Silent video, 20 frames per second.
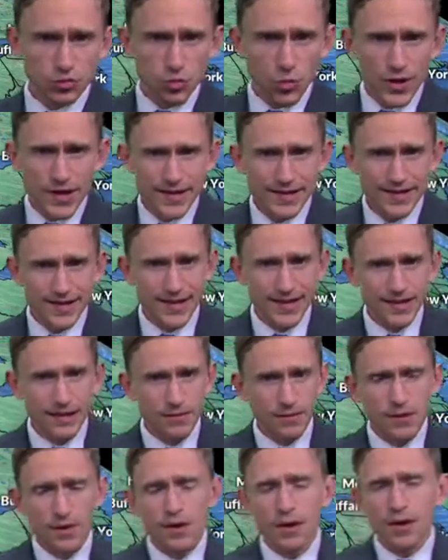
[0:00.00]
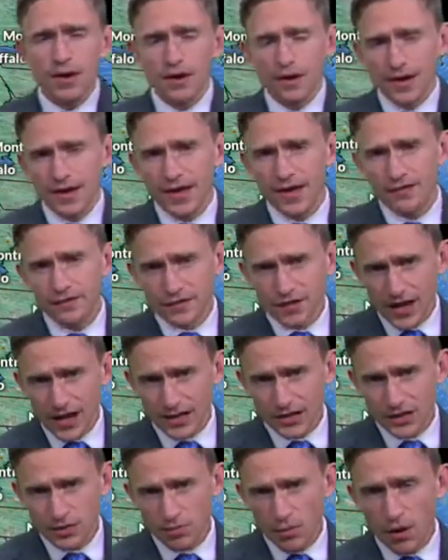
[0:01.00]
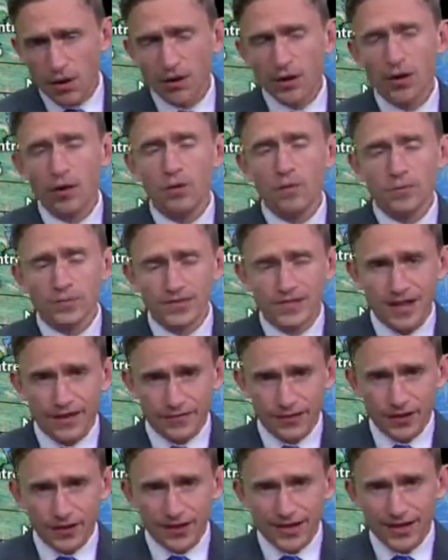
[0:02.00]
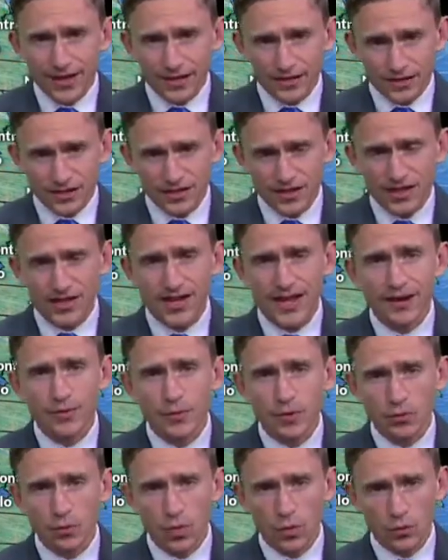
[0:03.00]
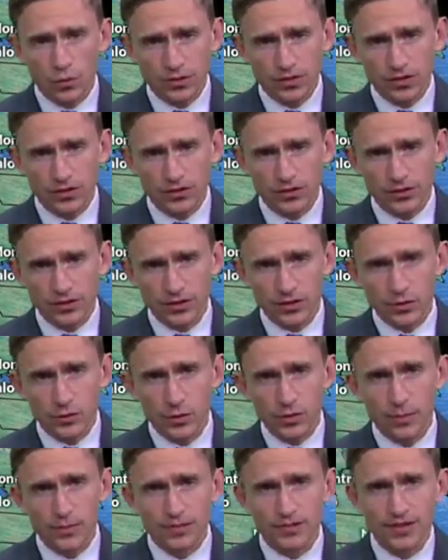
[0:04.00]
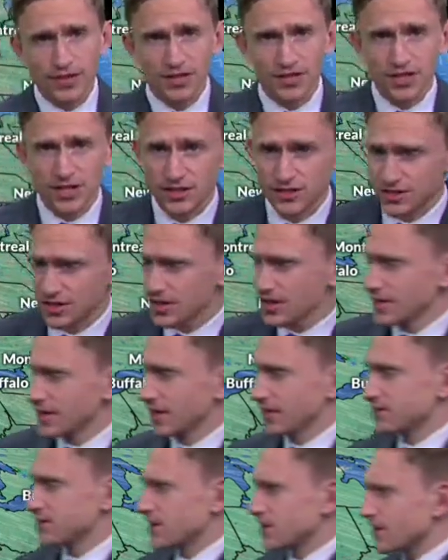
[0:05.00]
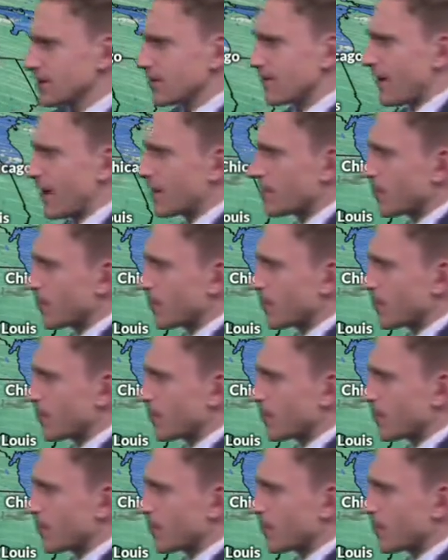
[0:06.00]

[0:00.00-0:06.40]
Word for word: weekend if not tomorrow, definitely on Sunday, we will return to the triple digits. Now, this area of high